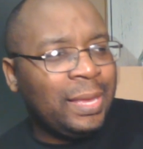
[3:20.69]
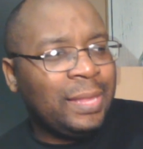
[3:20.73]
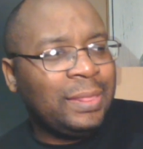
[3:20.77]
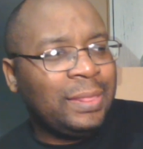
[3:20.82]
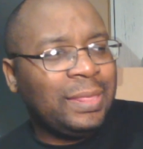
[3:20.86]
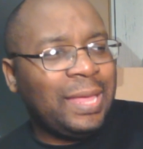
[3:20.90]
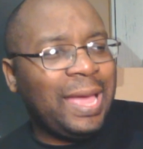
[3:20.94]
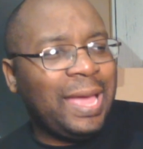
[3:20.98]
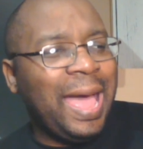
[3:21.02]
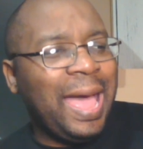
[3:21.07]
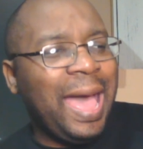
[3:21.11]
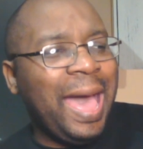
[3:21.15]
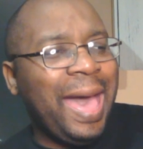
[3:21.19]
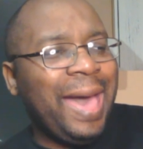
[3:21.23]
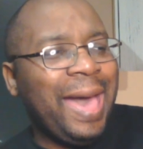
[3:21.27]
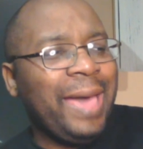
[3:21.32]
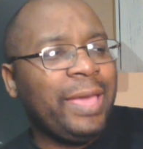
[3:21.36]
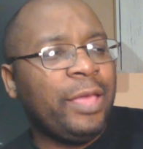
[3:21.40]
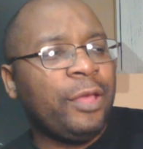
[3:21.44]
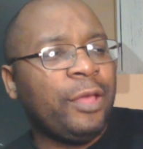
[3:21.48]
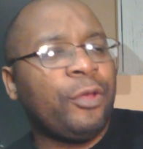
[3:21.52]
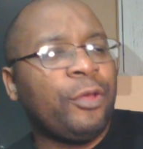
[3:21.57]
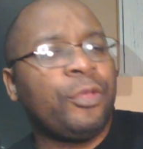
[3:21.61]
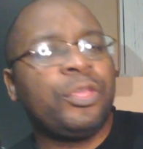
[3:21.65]
the
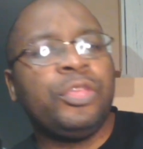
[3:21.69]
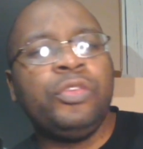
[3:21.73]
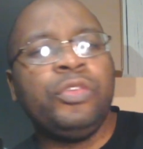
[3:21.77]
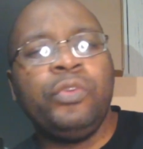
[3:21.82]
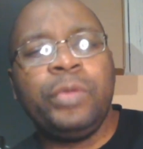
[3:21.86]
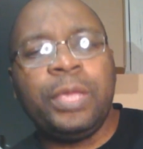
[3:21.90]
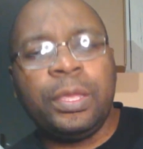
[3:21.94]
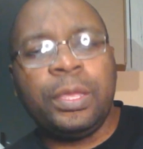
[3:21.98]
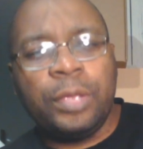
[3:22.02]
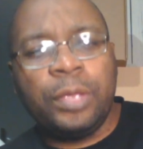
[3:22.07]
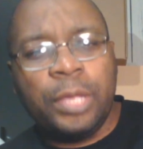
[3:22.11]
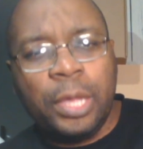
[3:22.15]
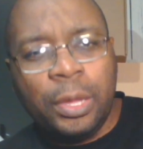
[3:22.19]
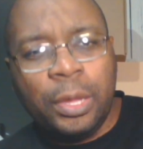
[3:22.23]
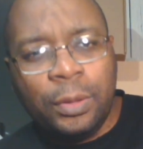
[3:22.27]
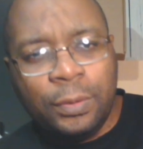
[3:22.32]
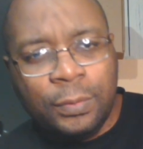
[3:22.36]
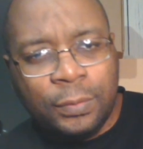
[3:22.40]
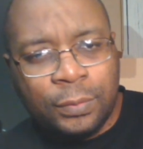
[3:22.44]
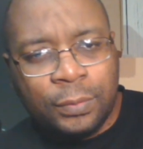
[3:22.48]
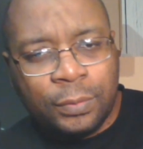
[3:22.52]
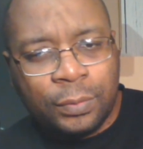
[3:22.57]
higher you can go.